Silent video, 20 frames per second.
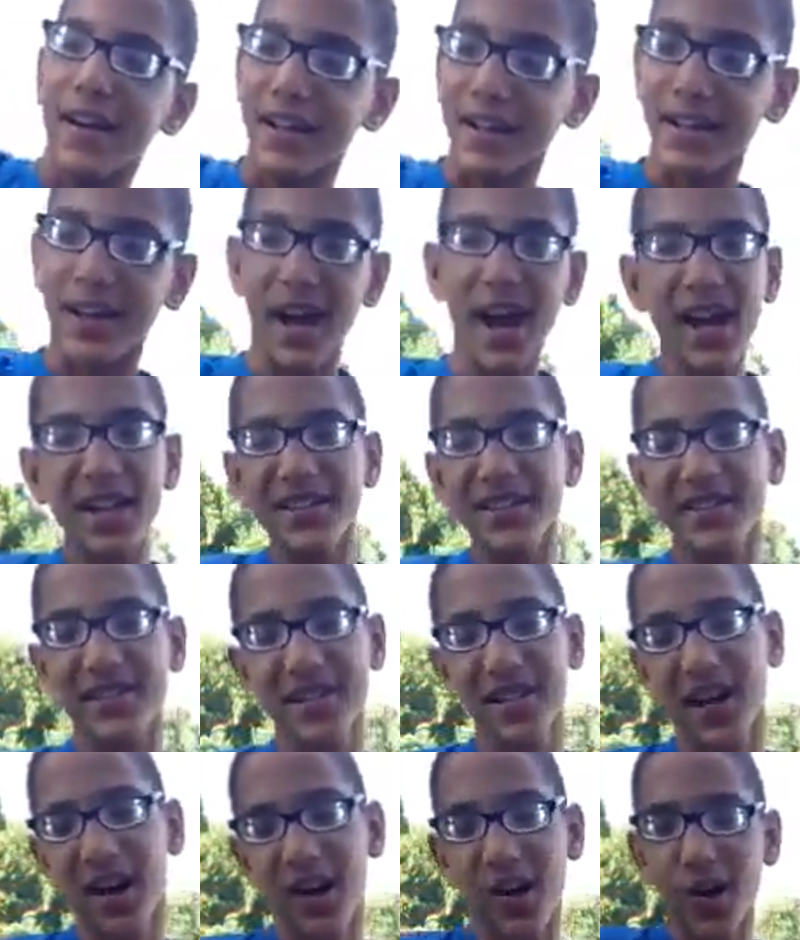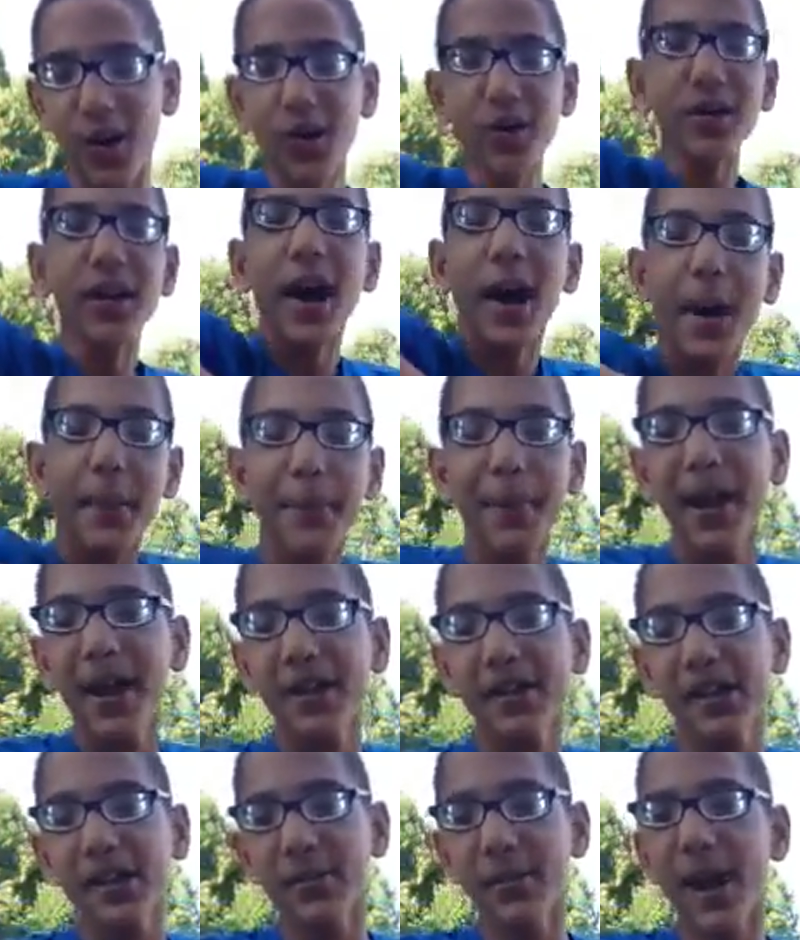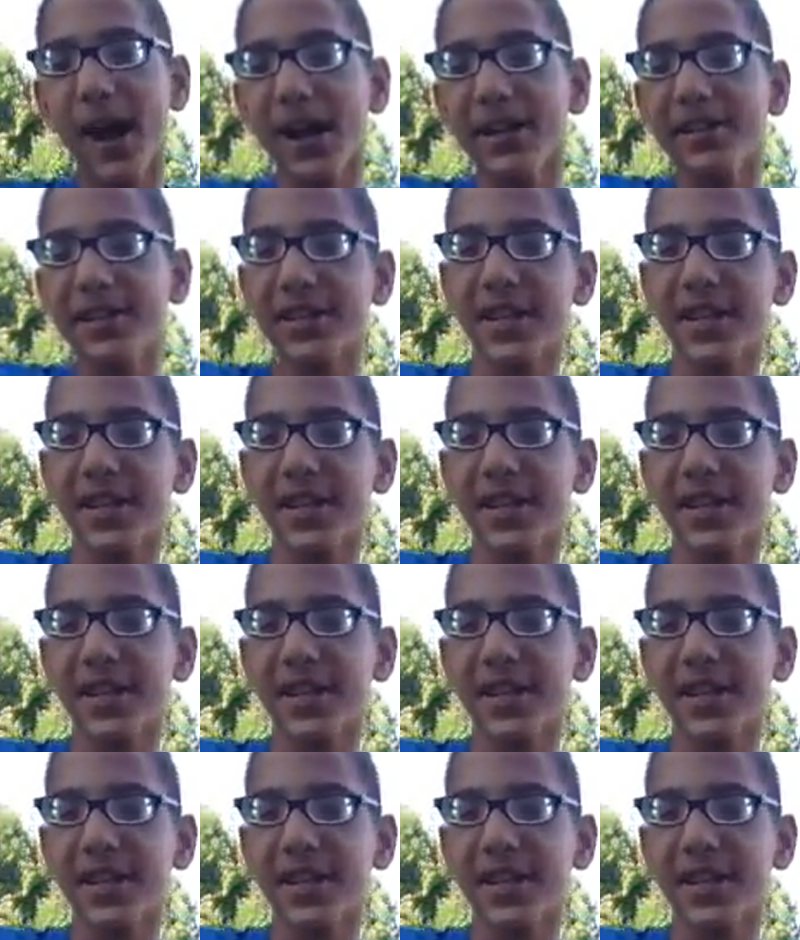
Yes, hold up. You might